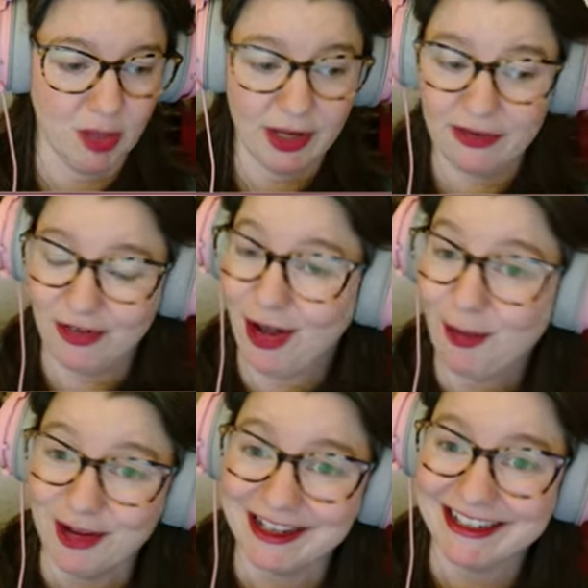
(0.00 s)

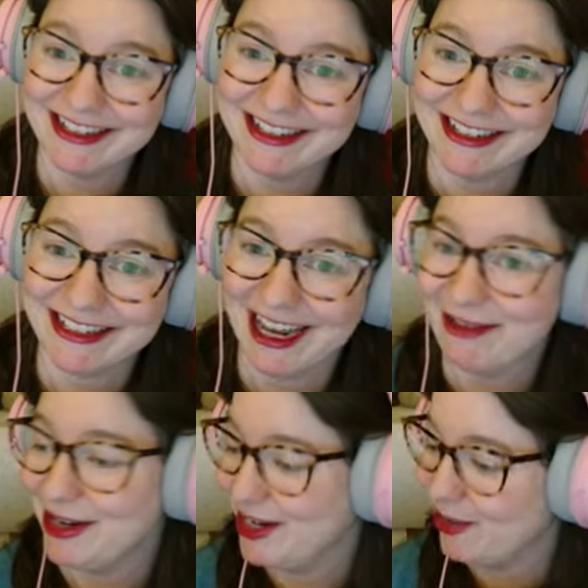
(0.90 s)
forward, because now we
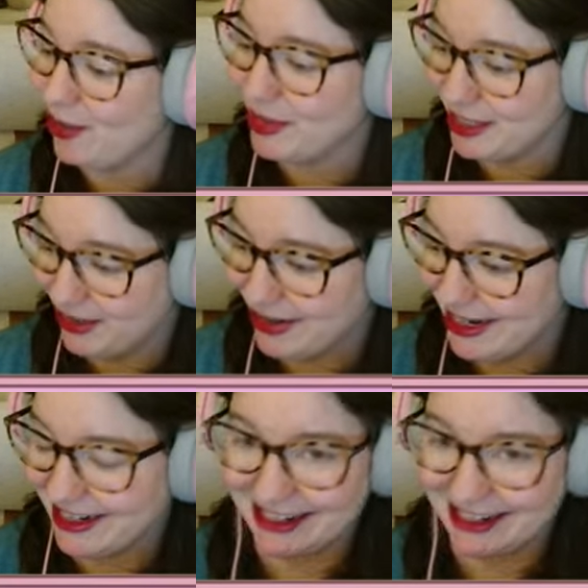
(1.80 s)
know what we're doing,